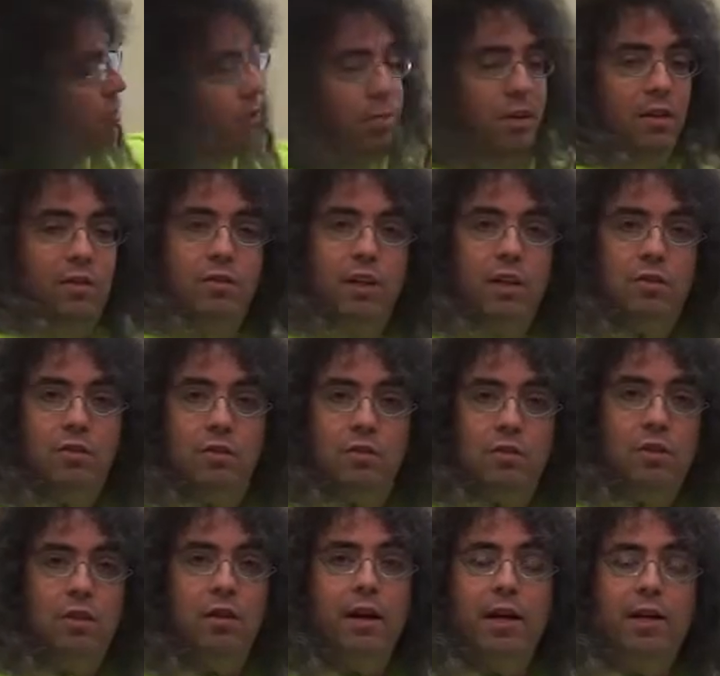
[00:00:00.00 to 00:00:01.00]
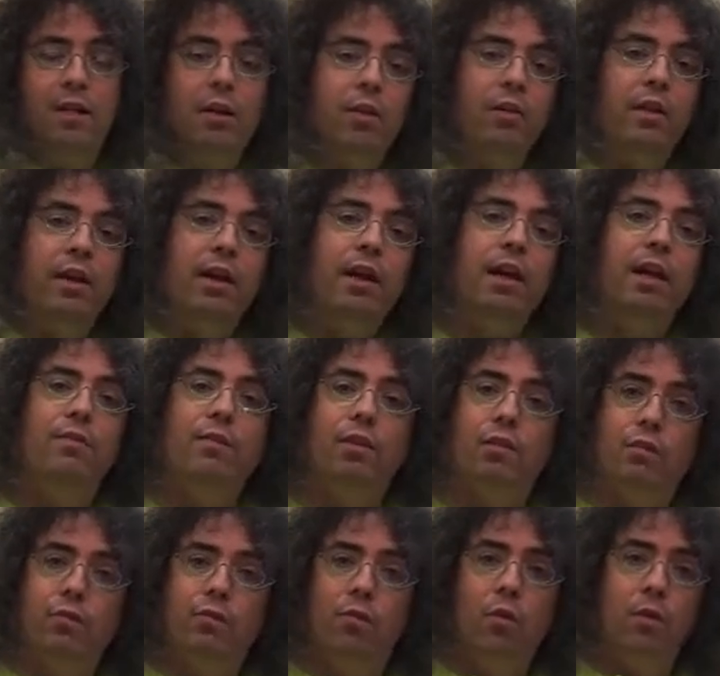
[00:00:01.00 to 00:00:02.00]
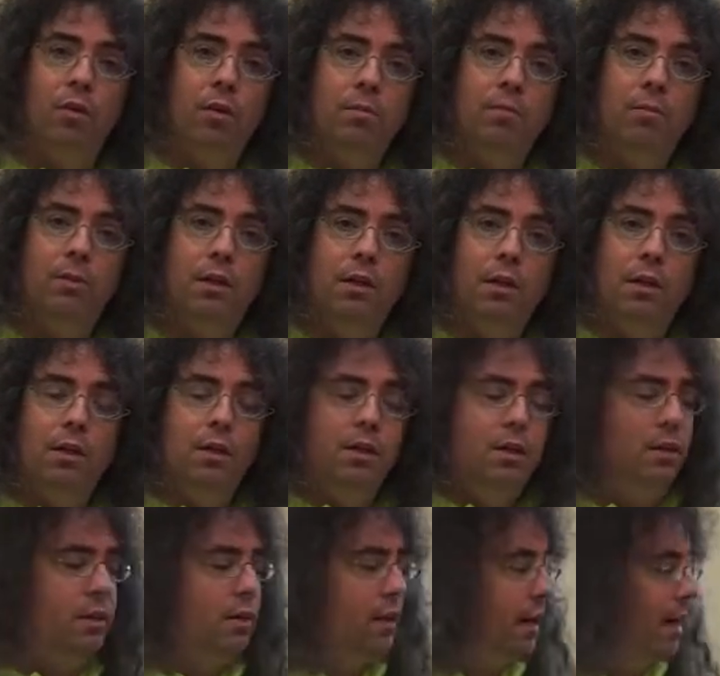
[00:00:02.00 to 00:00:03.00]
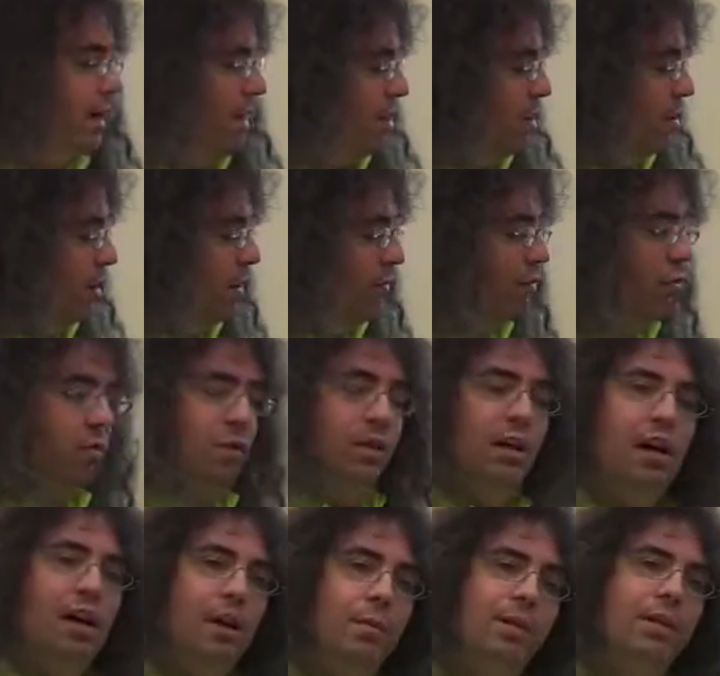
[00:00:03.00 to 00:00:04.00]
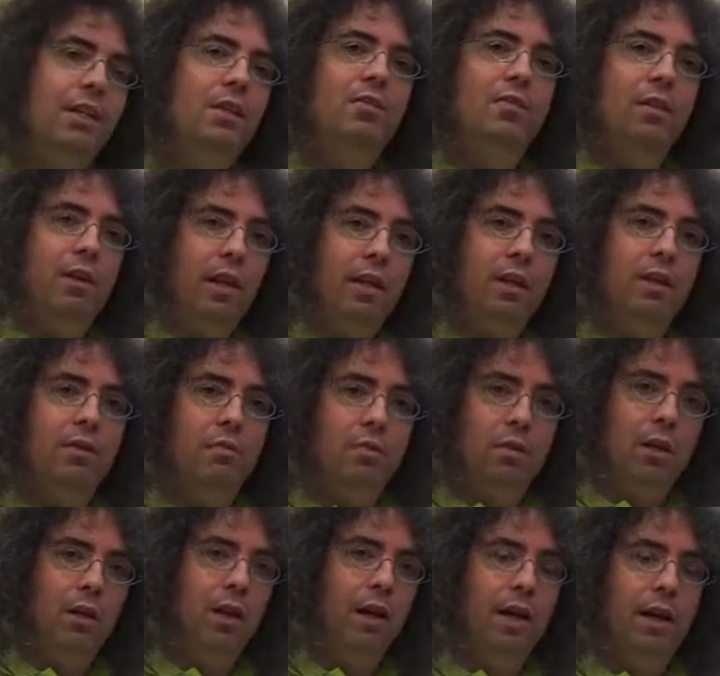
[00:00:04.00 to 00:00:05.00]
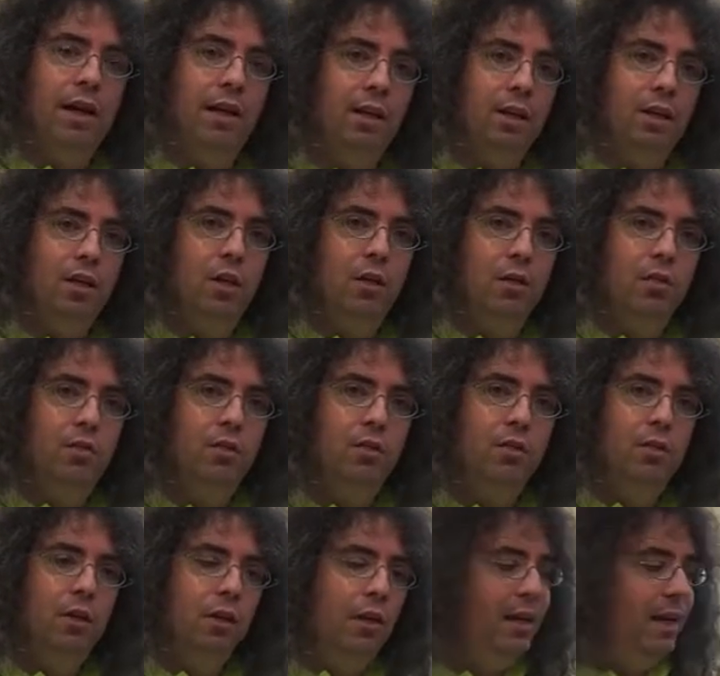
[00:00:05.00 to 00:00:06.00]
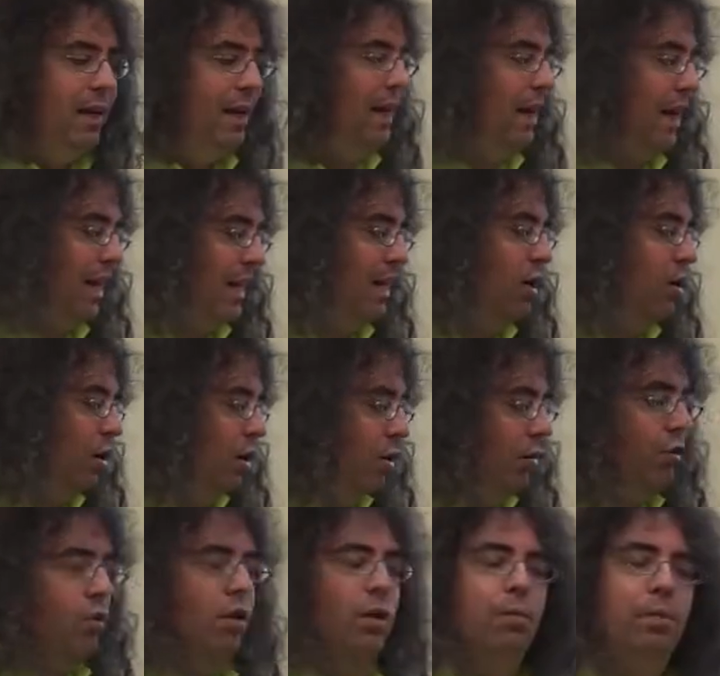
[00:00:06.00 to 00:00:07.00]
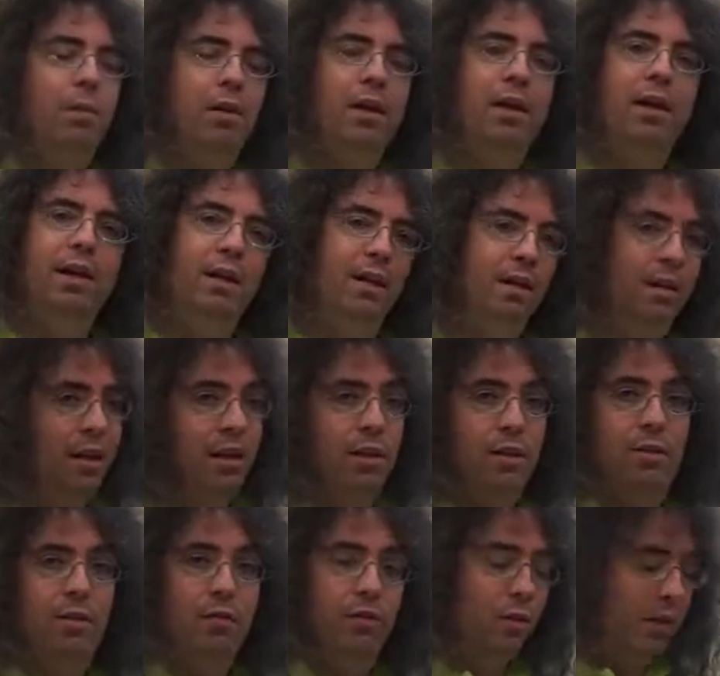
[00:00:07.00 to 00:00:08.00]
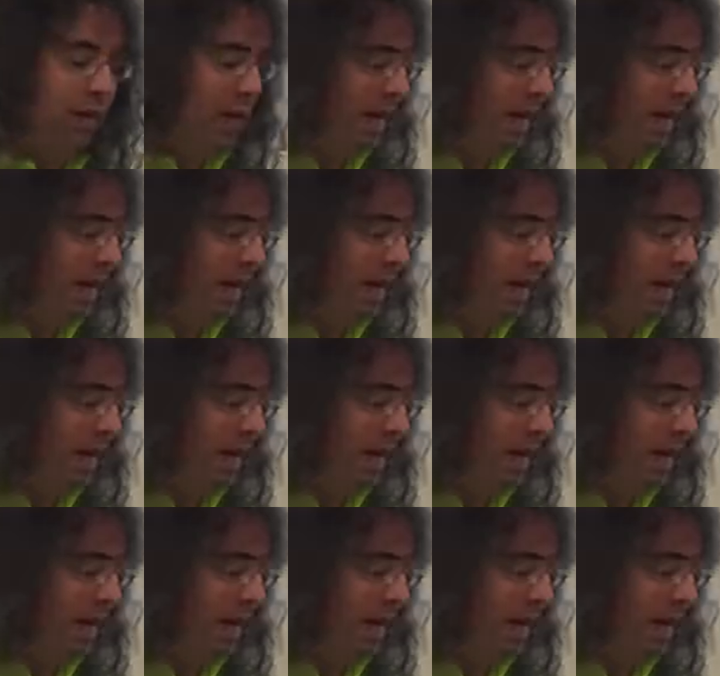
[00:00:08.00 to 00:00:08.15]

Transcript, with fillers: are some conventions here. I know that I have this form, okay? I know I have certain harmonies that I can rely on and go to, and I can also apply a lot of the